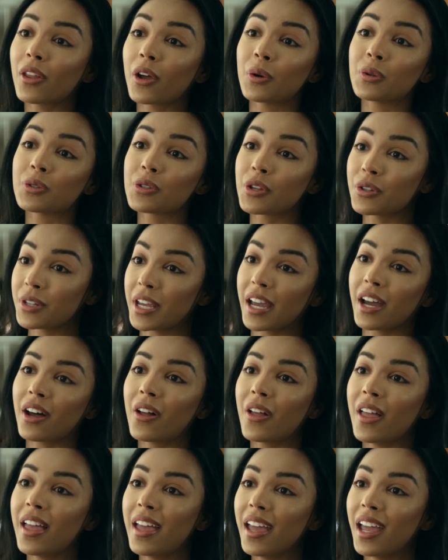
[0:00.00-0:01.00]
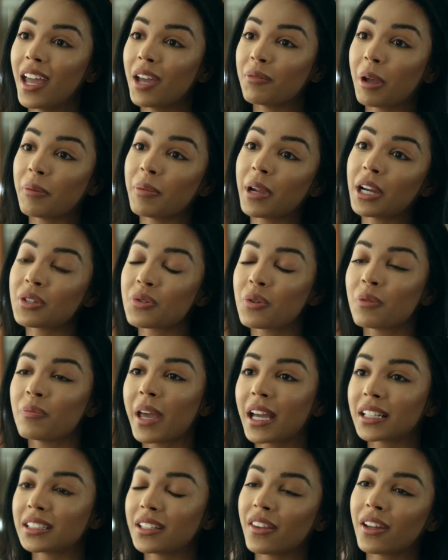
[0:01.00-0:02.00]
the host hotel, and my parents went
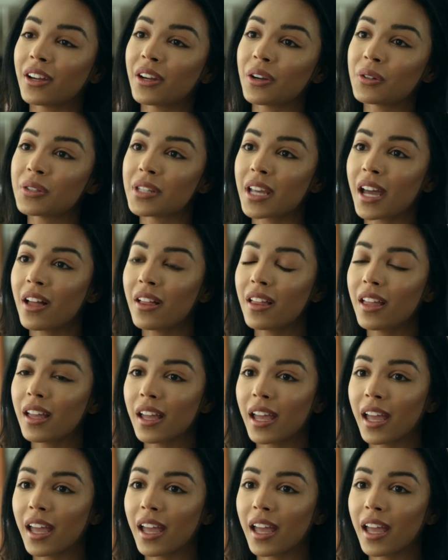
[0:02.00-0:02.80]
back to their hotel.